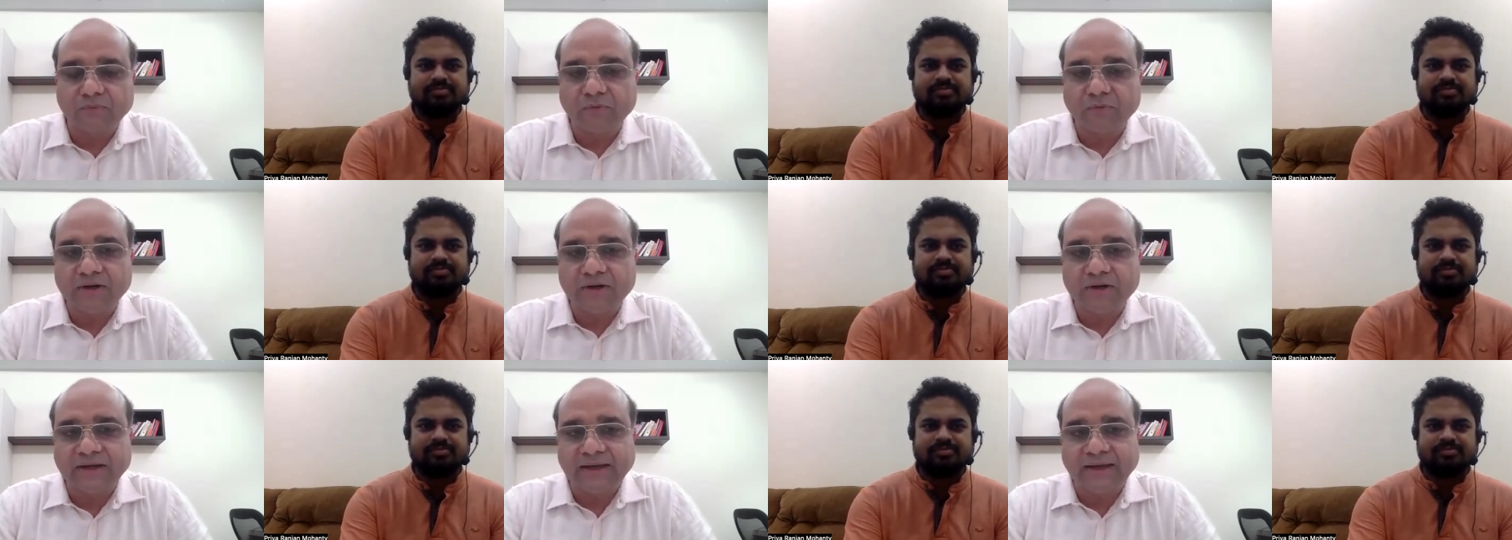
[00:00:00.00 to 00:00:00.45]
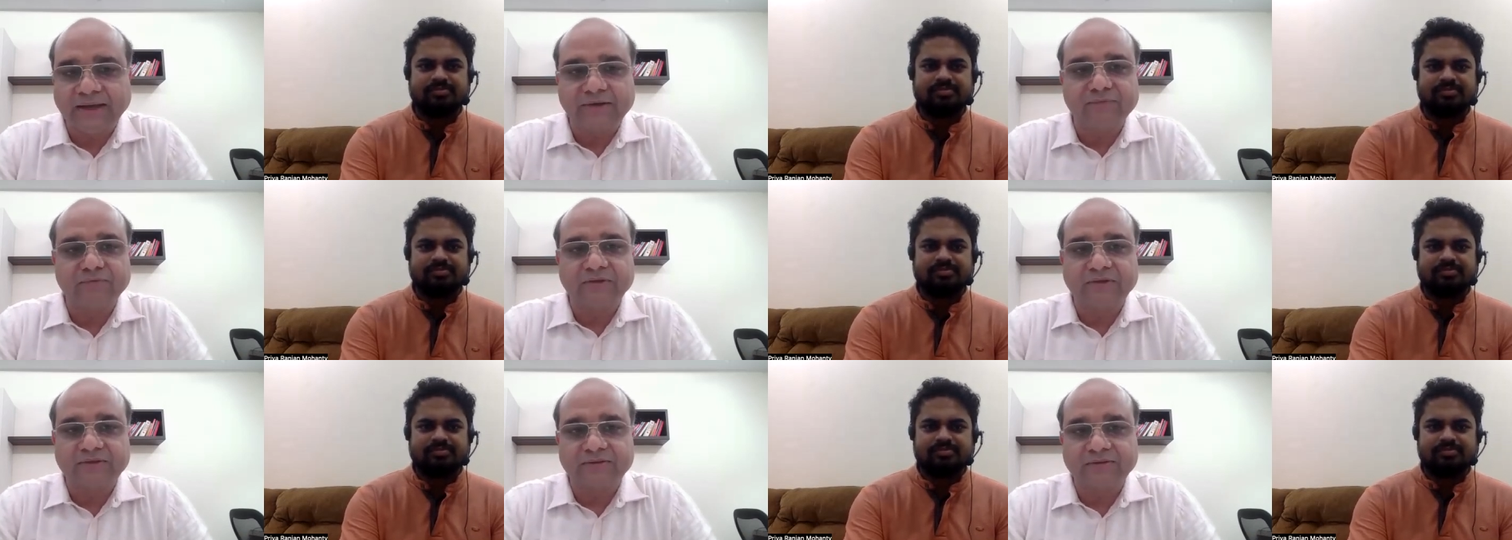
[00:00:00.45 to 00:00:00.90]
Speaker 1: work
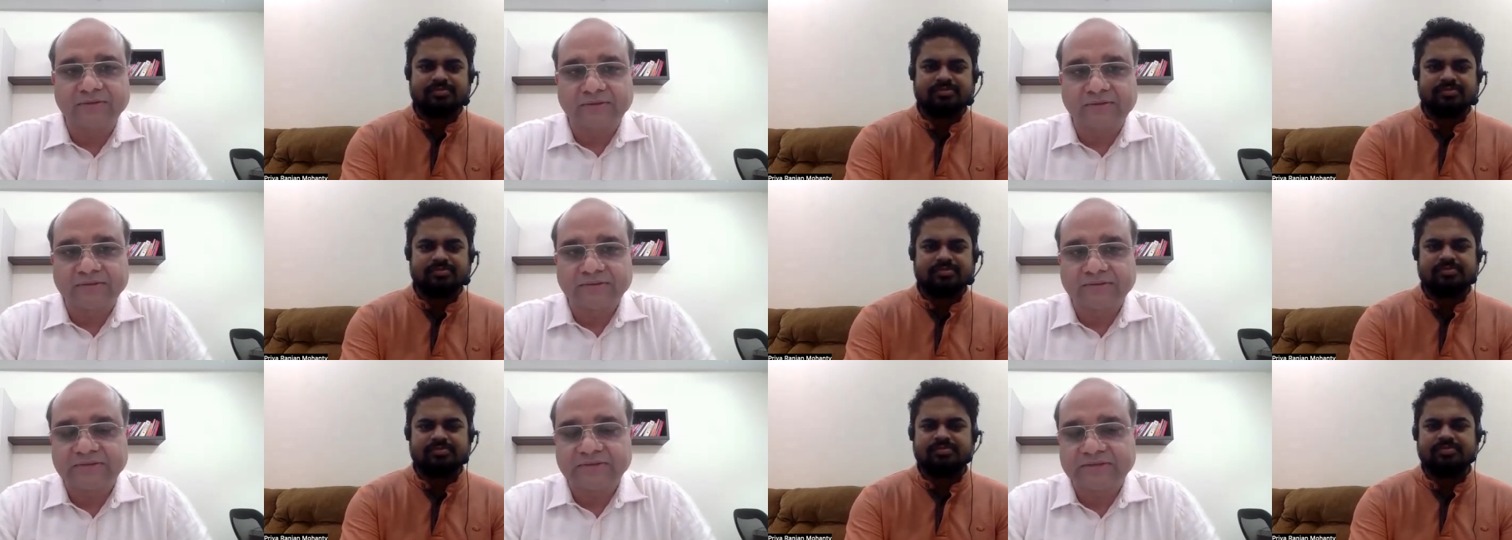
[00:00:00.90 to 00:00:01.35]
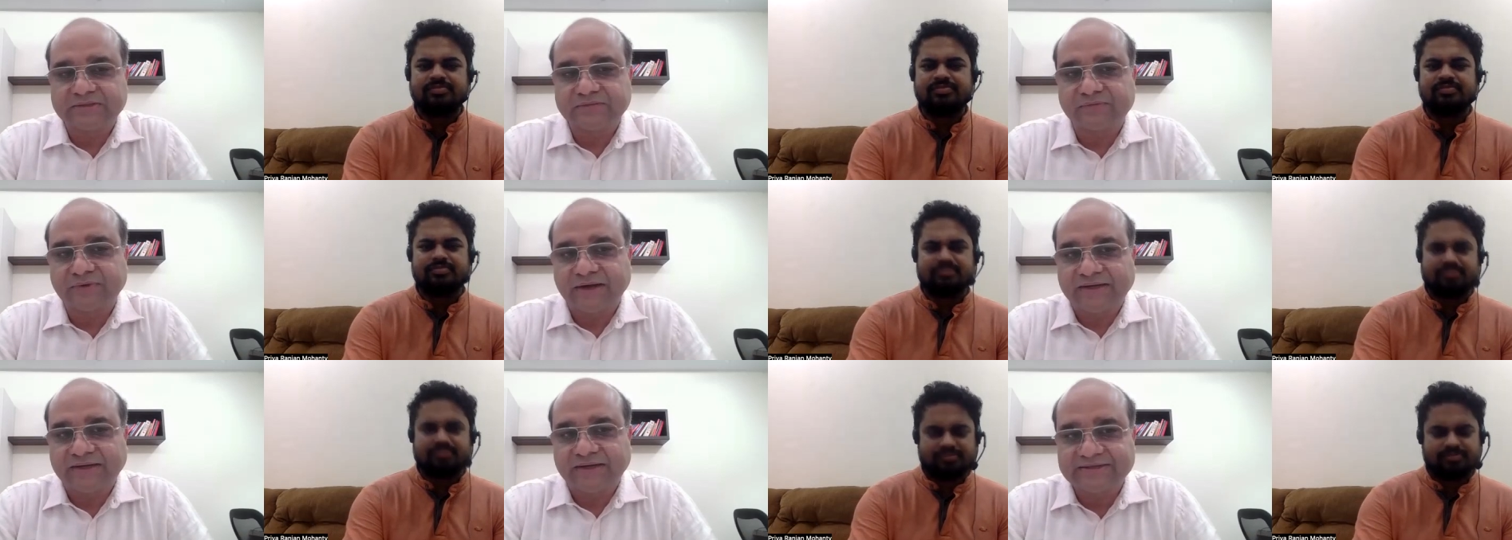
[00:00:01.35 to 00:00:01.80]
again with uh,
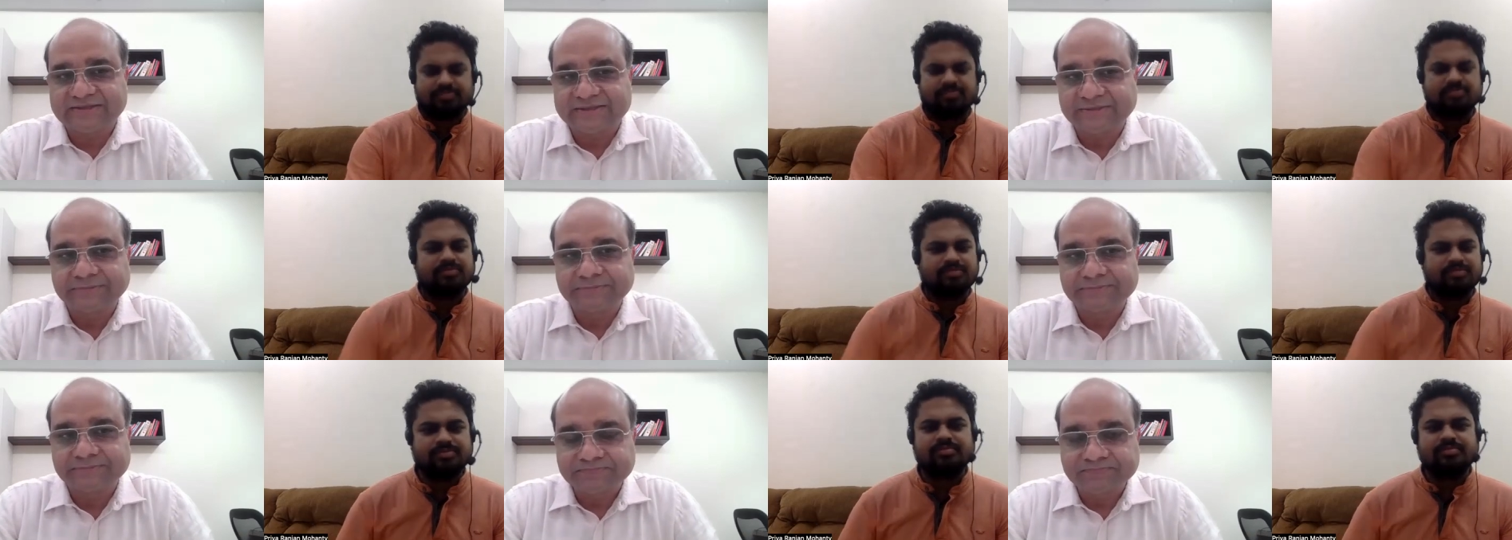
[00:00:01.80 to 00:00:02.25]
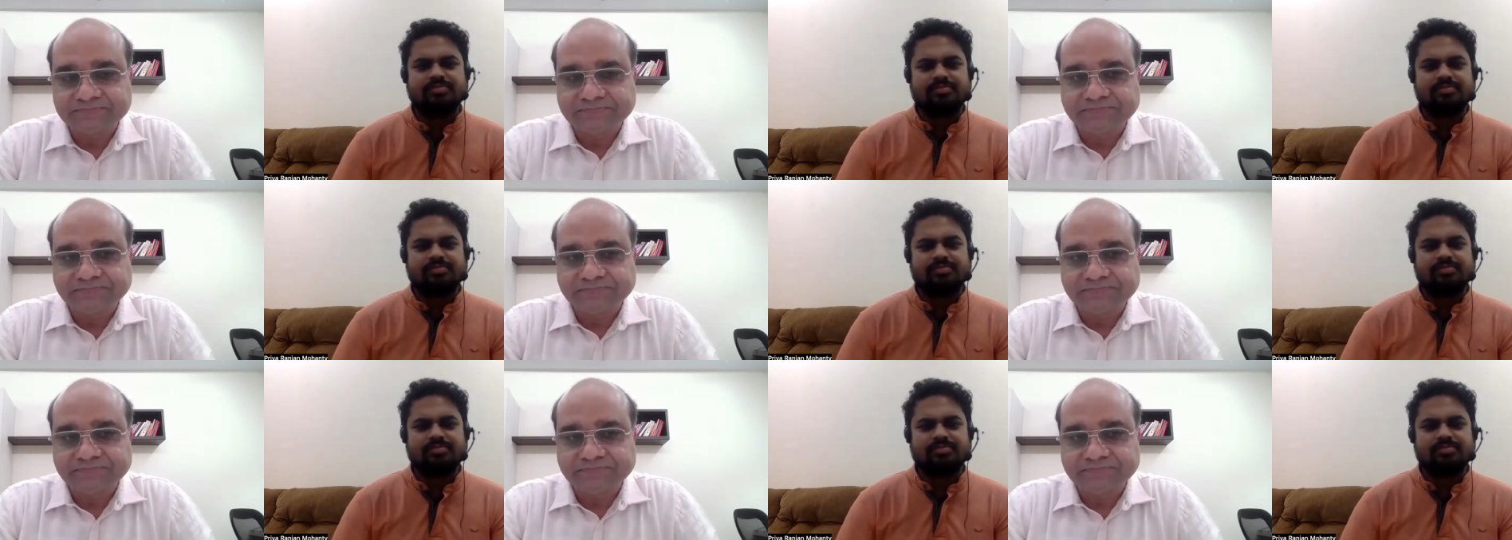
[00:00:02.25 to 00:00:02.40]
these friends